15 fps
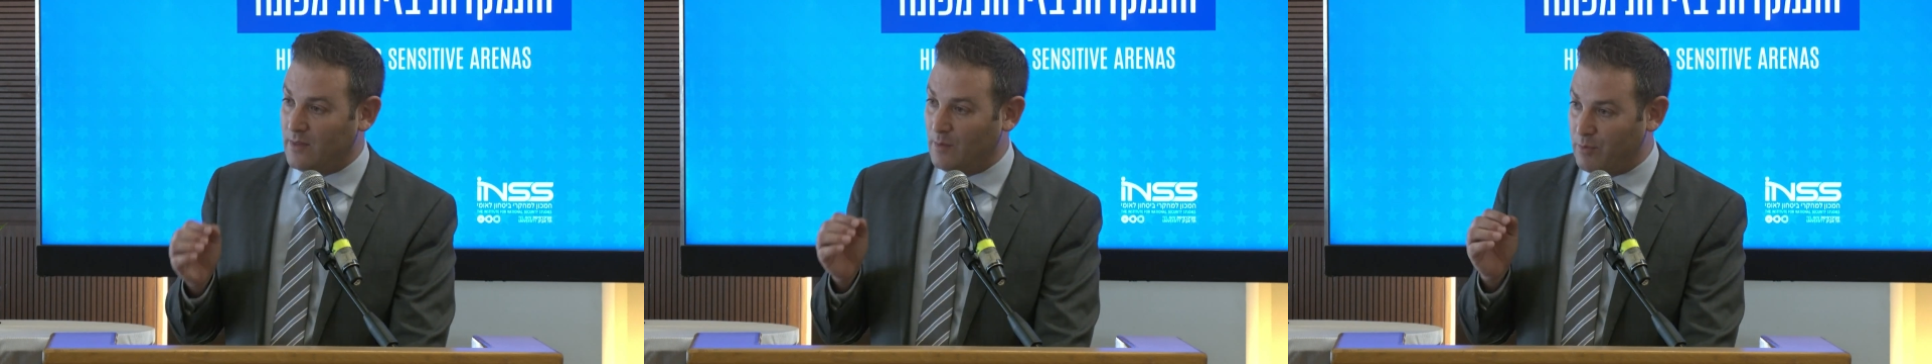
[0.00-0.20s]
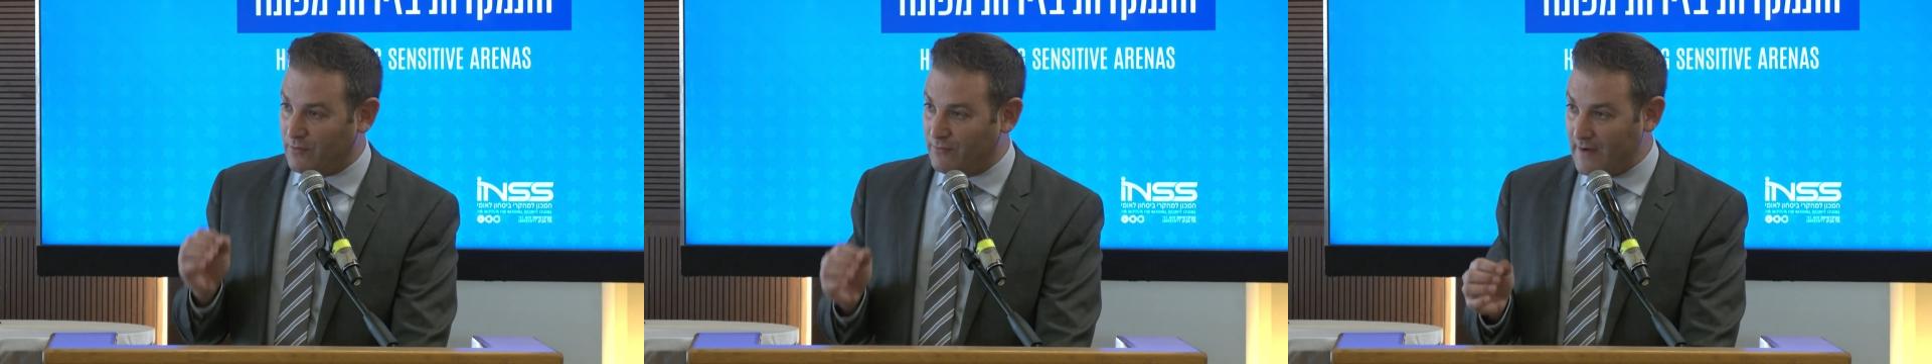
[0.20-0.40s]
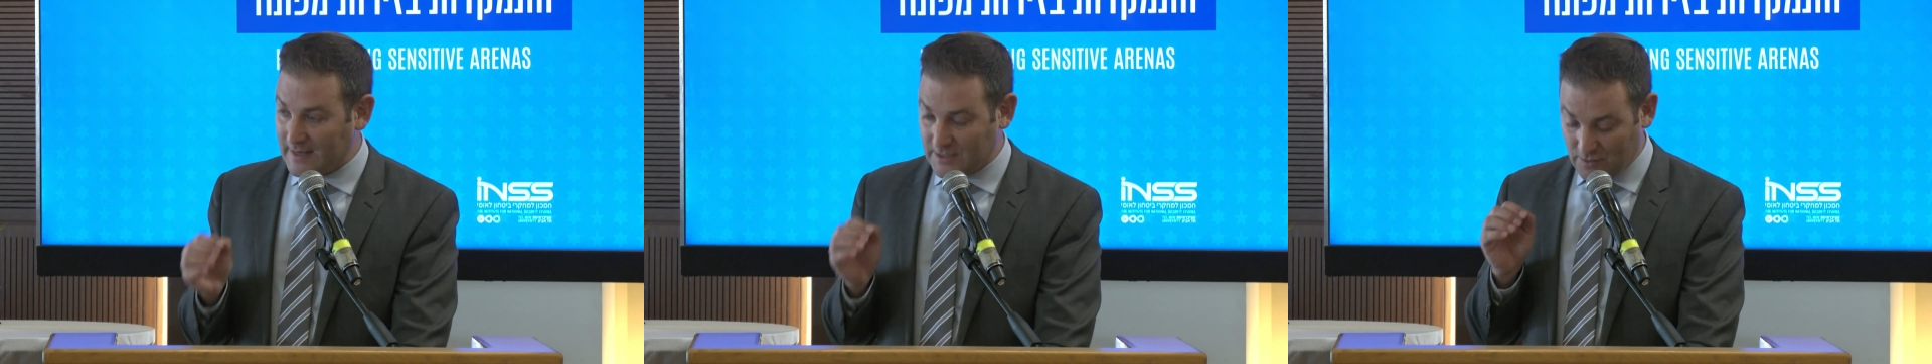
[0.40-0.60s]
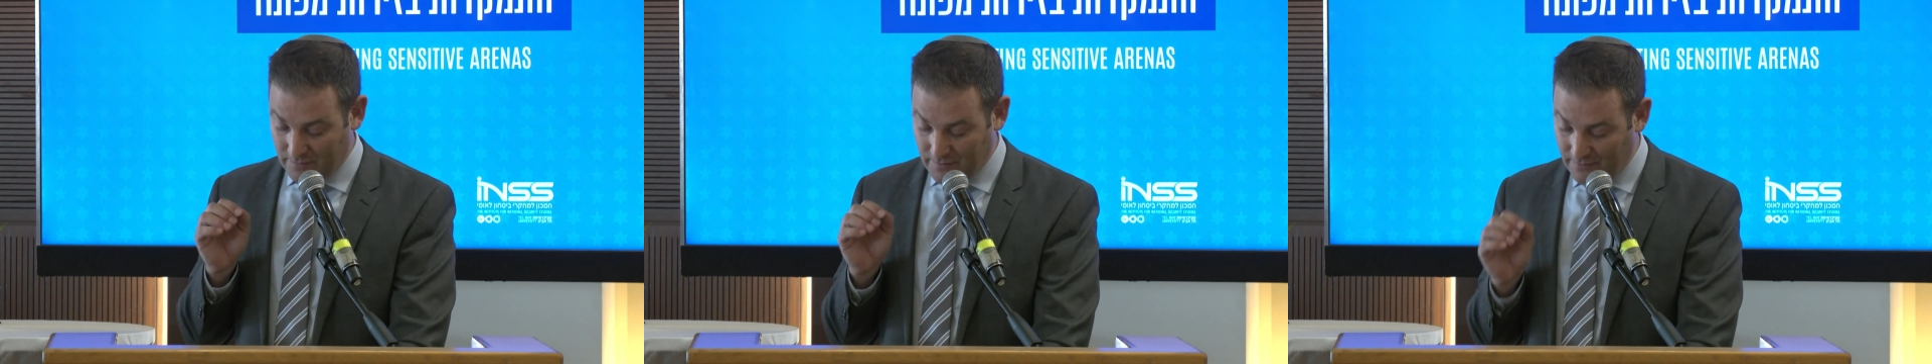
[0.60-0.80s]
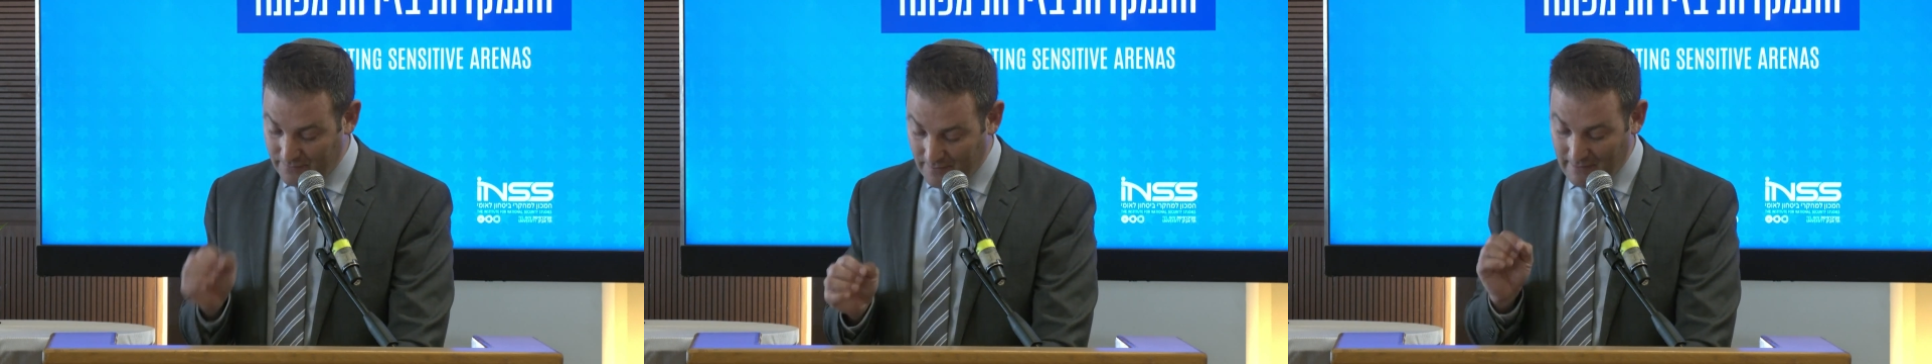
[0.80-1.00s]
the
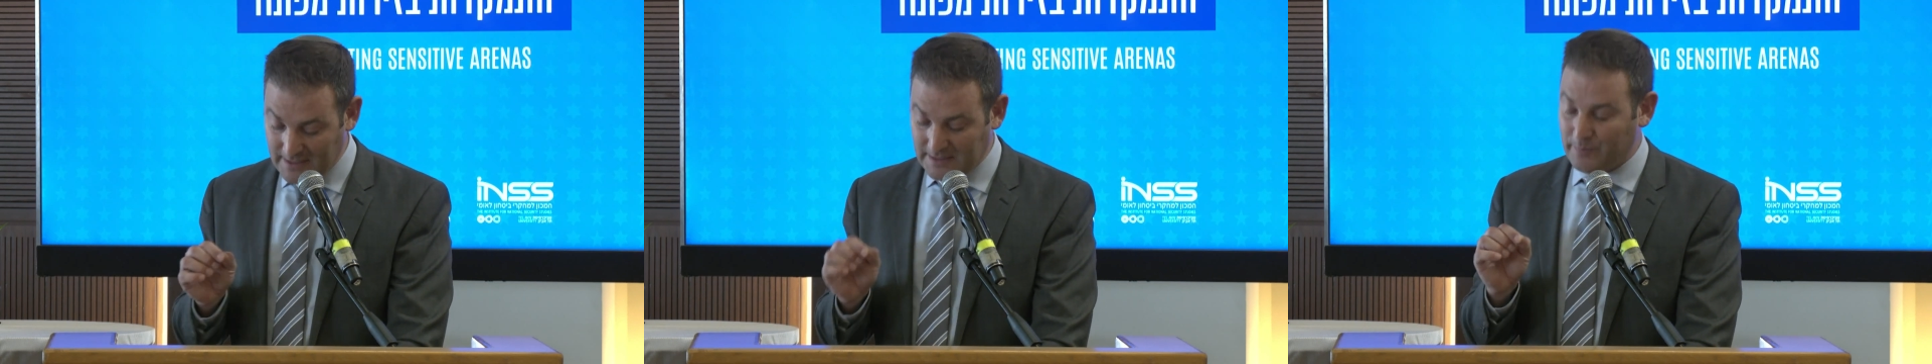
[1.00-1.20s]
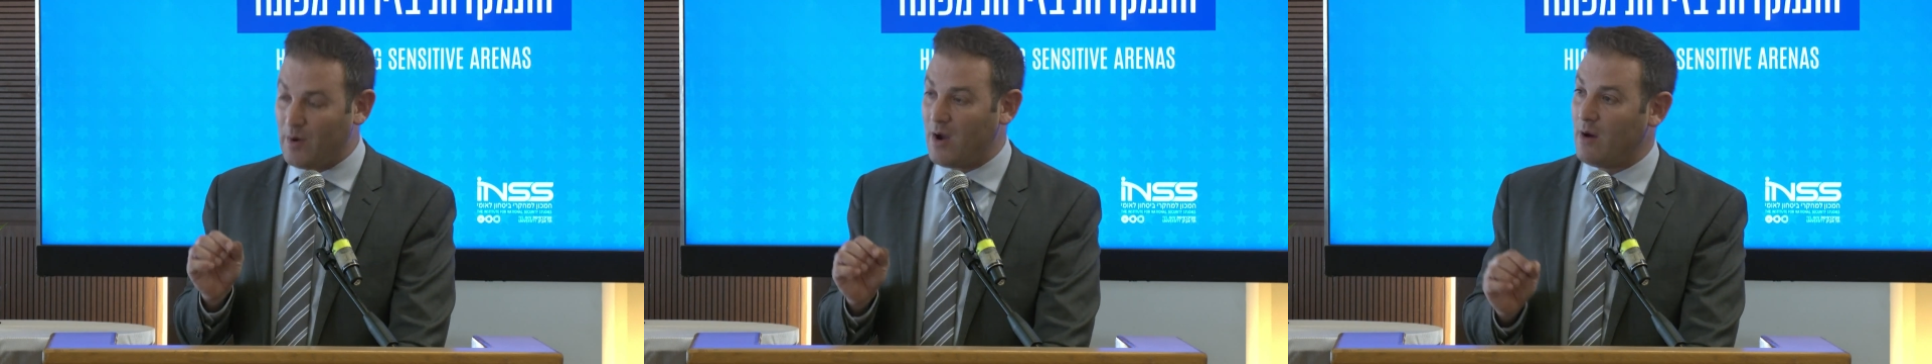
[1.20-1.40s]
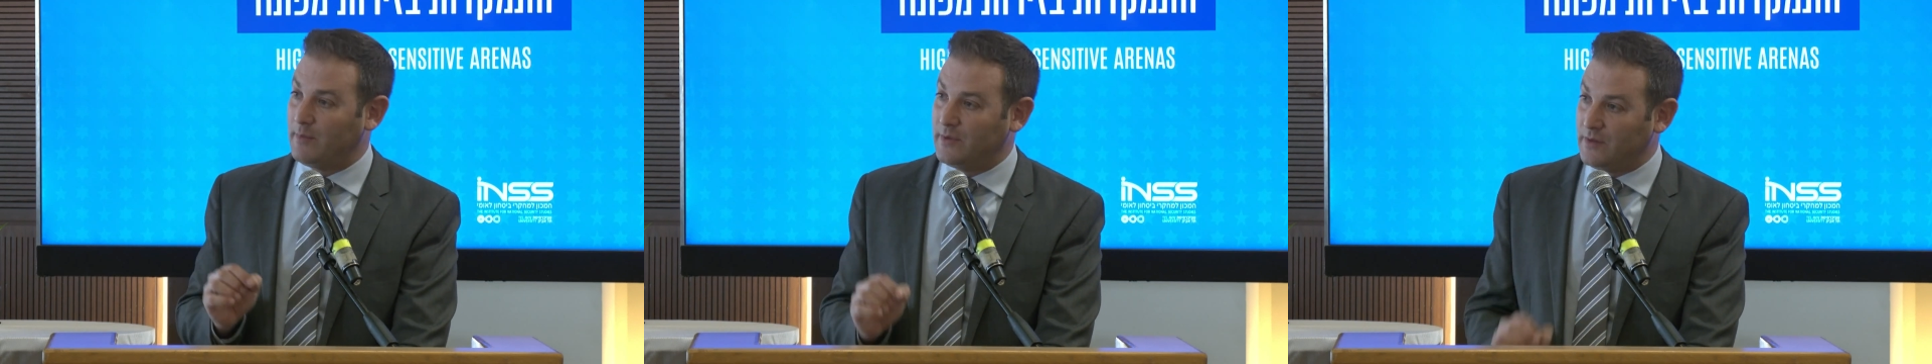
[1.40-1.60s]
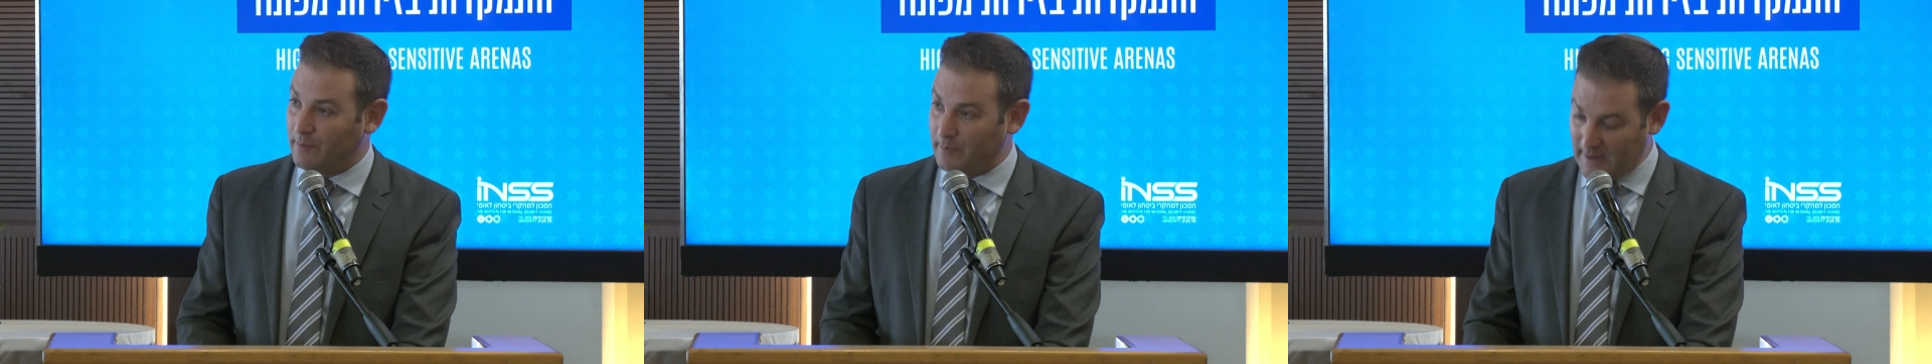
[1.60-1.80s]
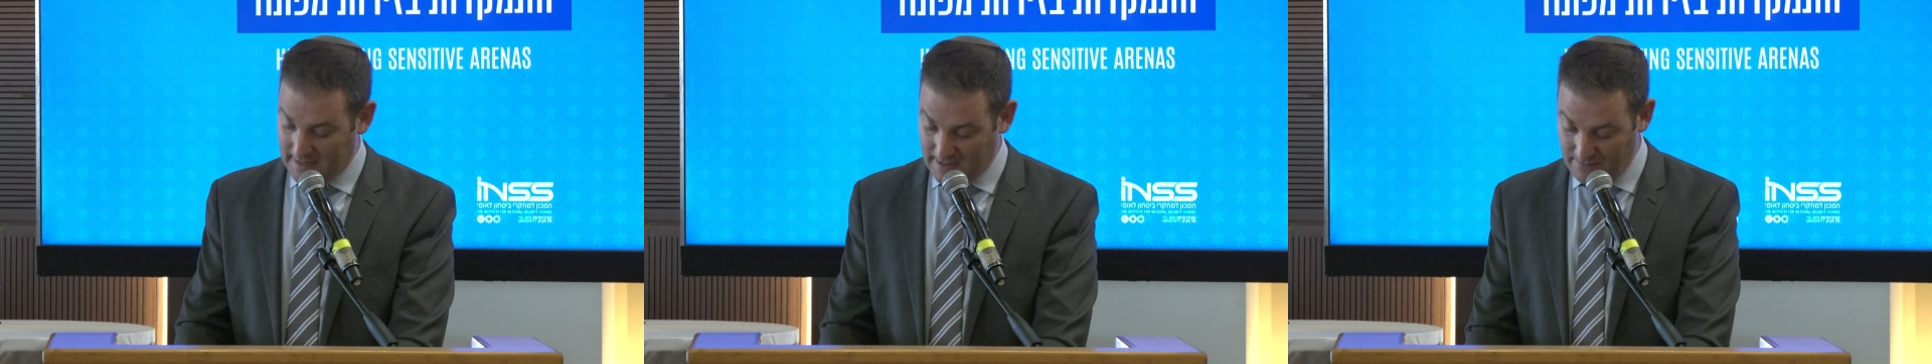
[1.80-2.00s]
professor of the very department
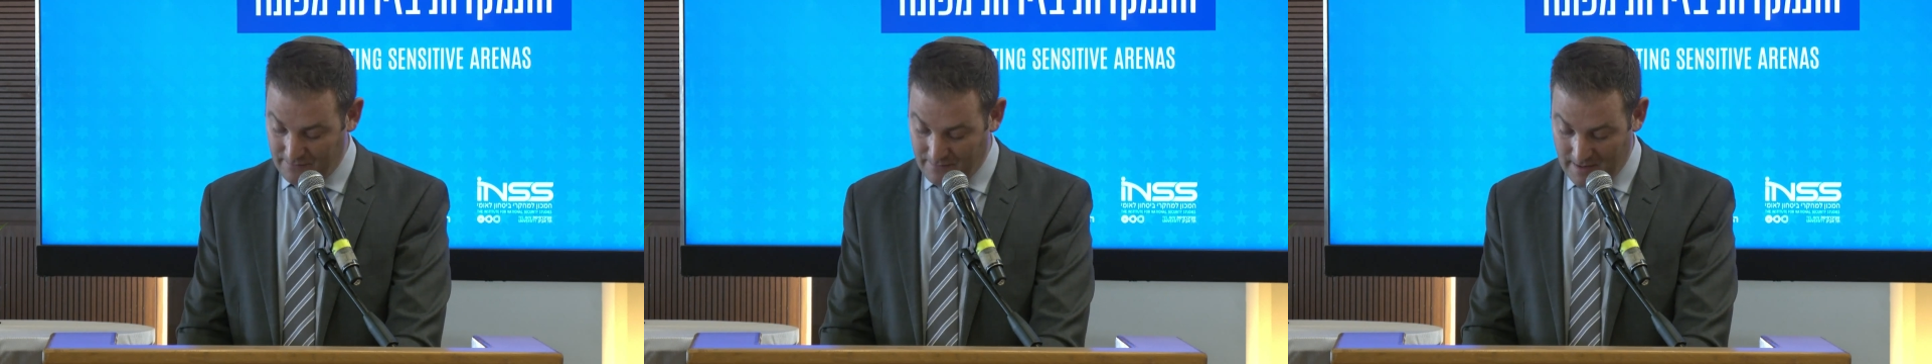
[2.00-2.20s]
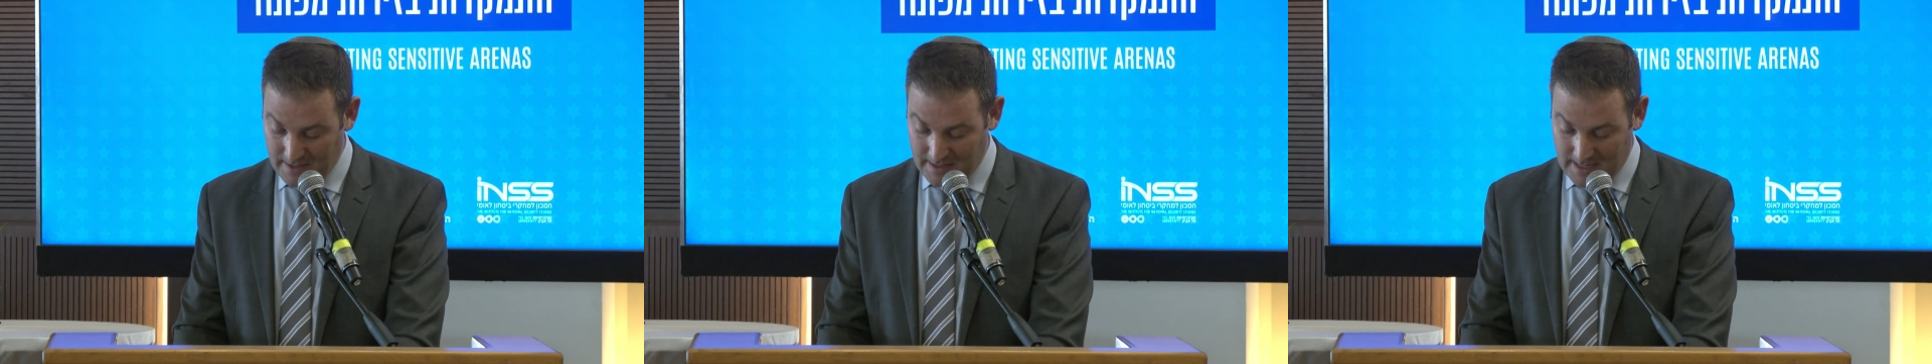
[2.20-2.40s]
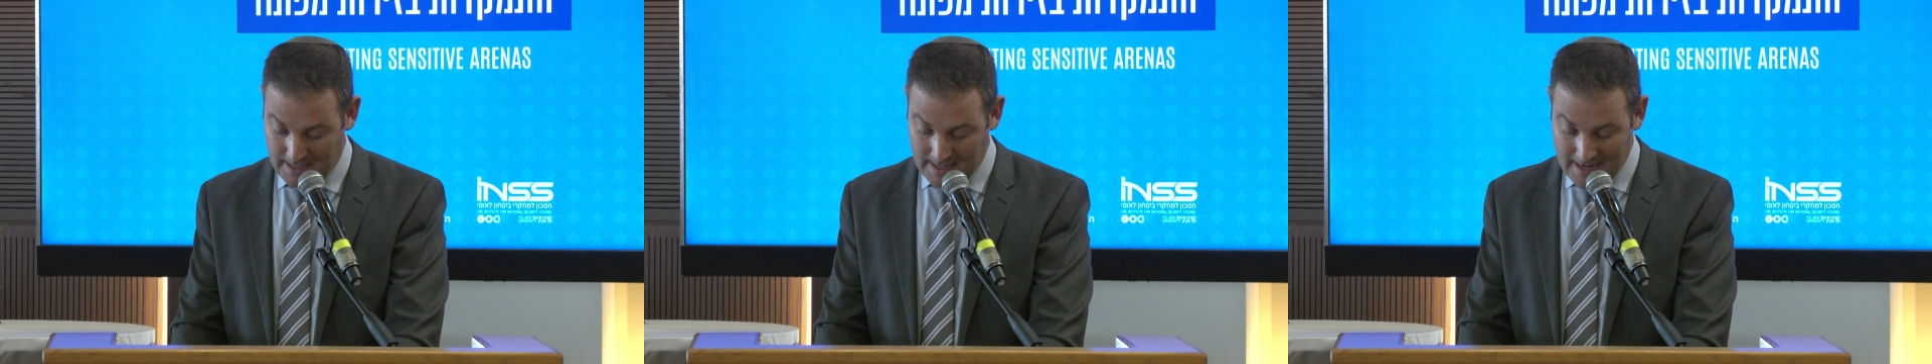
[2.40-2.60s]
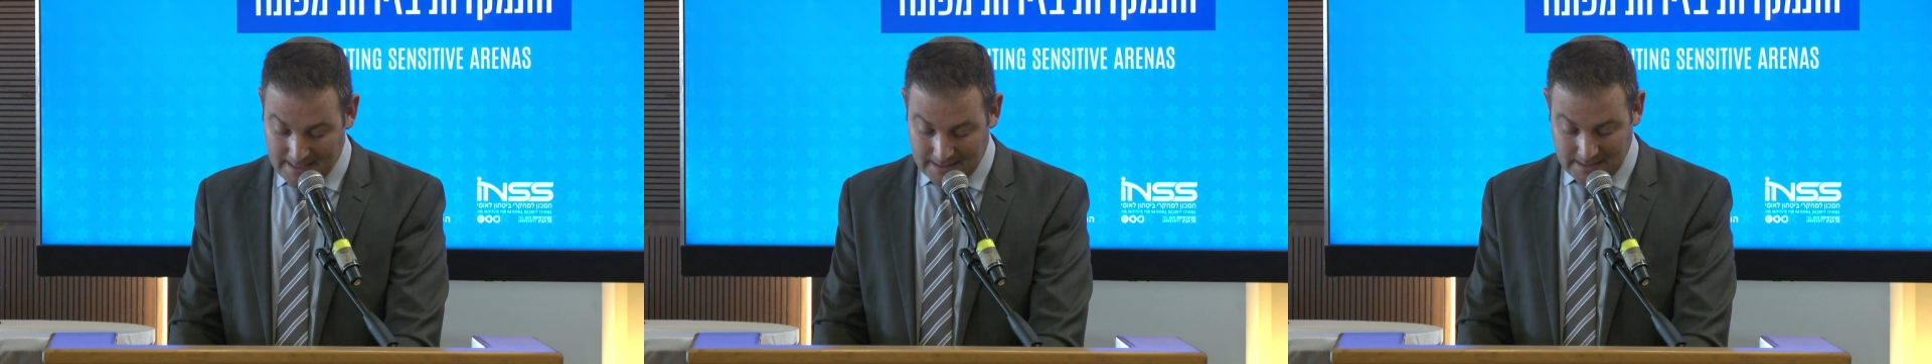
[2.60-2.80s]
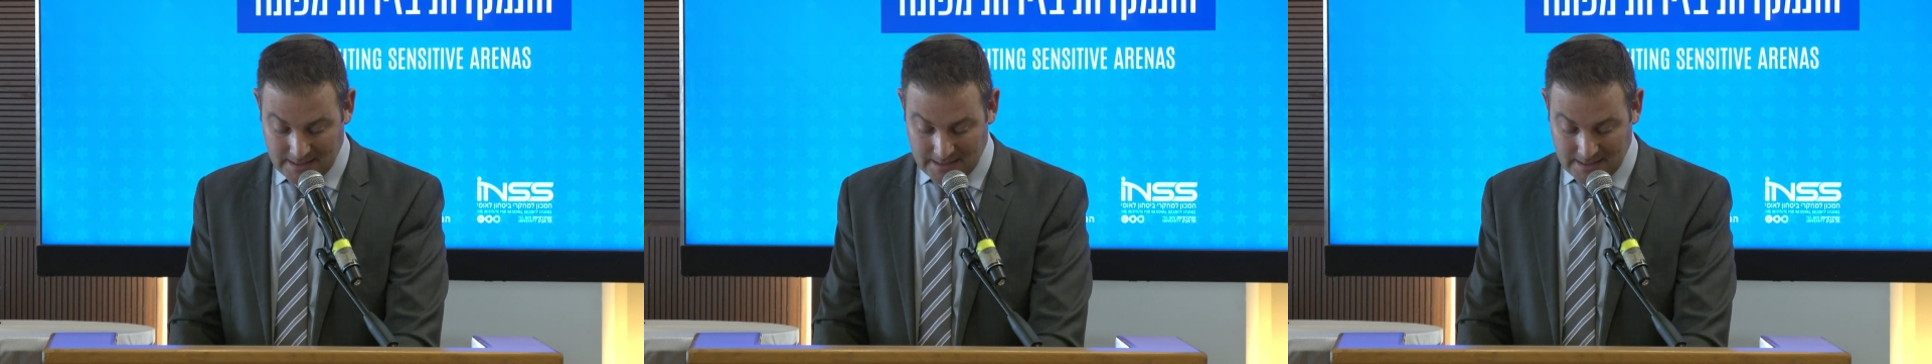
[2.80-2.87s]
that Becky funded,